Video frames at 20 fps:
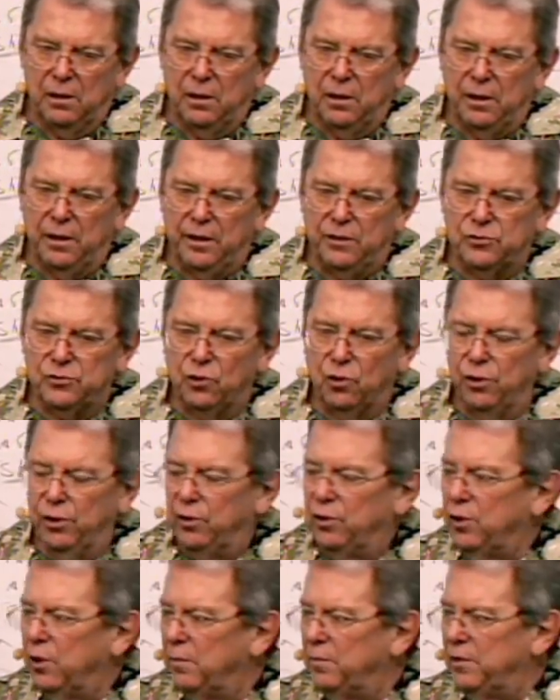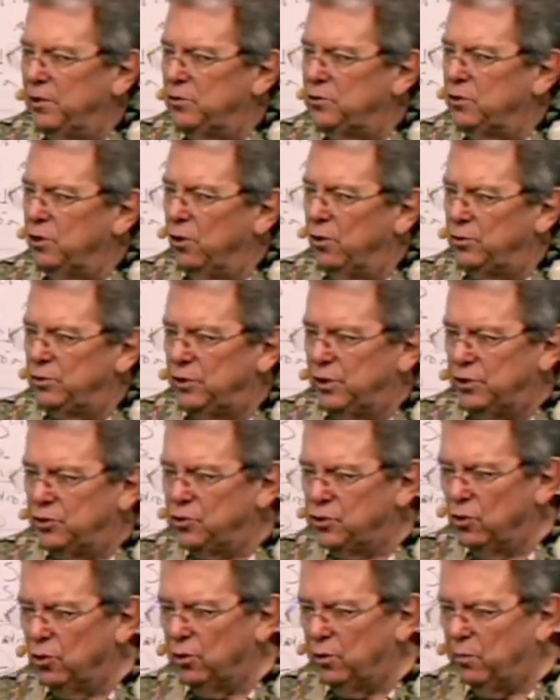And he started coming to church, and he
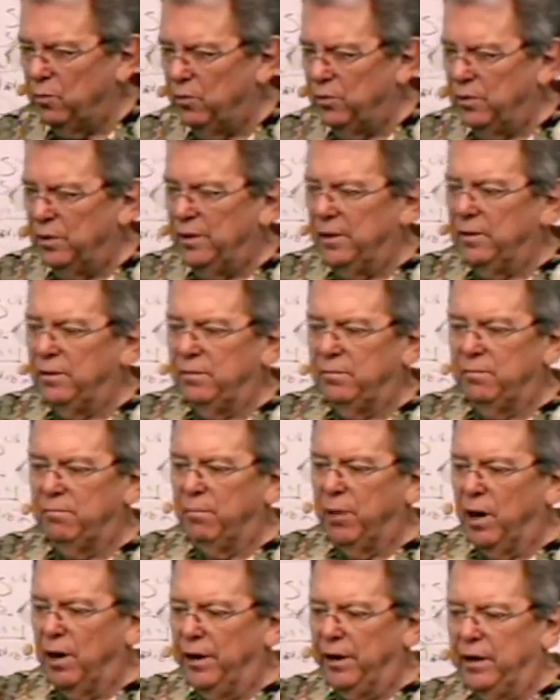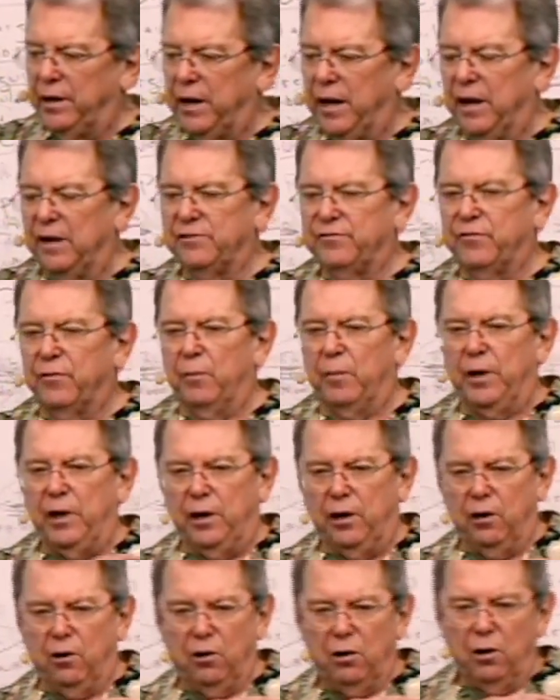showed up with a body cast from
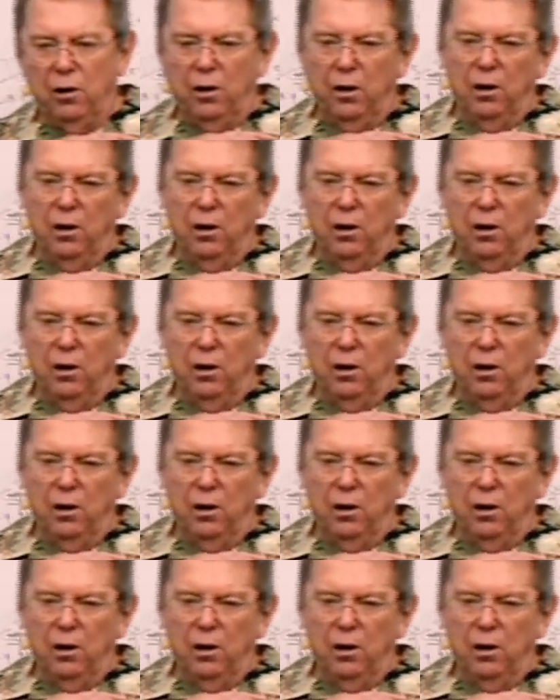here